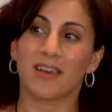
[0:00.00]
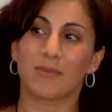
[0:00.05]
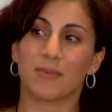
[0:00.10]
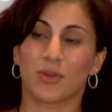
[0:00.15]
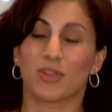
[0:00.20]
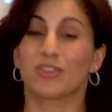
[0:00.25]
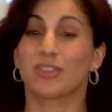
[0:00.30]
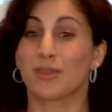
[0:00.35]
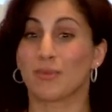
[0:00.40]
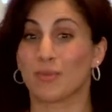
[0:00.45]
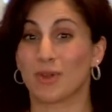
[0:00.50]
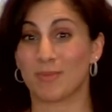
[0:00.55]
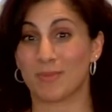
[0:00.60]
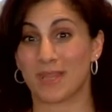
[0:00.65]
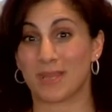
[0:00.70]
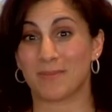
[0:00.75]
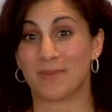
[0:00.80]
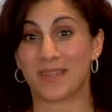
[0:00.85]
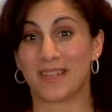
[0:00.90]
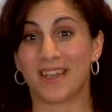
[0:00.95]
Muslim
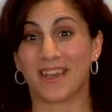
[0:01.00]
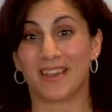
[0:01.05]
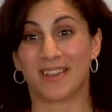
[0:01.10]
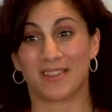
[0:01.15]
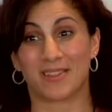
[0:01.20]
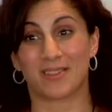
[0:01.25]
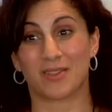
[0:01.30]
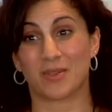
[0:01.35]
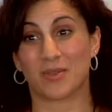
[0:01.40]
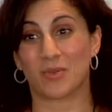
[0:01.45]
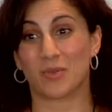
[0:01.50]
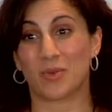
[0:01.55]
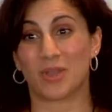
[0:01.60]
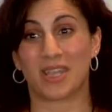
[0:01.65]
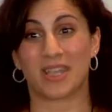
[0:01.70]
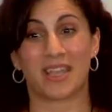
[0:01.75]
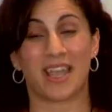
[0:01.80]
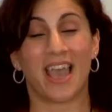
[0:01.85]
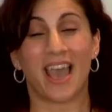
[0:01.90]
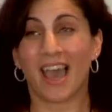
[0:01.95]
women, because
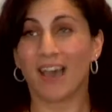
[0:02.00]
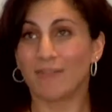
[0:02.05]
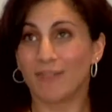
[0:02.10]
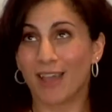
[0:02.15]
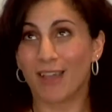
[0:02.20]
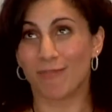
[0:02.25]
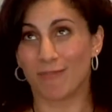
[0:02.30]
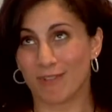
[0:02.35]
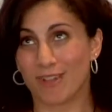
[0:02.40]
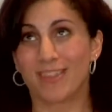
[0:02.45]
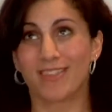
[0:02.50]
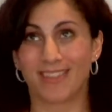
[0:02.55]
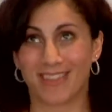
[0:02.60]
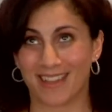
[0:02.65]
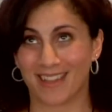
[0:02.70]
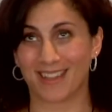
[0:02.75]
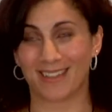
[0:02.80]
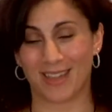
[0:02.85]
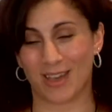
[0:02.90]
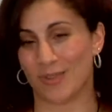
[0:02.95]
we have
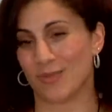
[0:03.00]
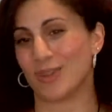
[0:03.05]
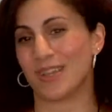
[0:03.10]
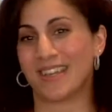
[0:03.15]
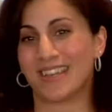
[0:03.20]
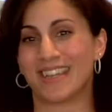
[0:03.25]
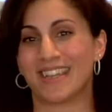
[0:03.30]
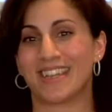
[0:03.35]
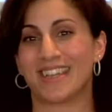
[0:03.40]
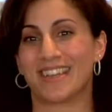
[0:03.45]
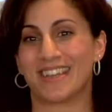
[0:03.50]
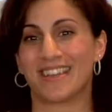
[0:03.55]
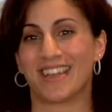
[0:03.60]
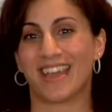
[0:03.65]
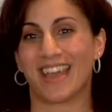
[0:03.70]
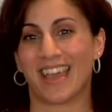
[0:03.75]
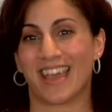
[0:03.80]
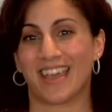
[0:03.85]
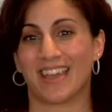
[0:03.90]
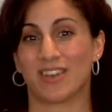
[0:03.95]
everything that we
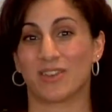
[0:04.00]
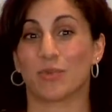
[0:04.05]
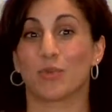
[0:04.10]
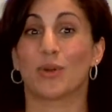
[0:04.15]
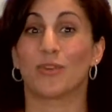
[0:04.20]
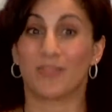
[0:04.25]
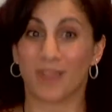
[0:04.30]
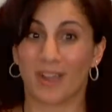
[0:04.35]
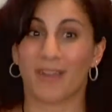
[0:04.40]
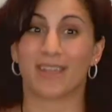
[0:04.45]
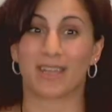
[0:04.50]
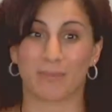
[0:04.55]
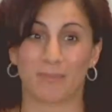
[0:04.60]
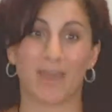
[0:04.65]
need and we're very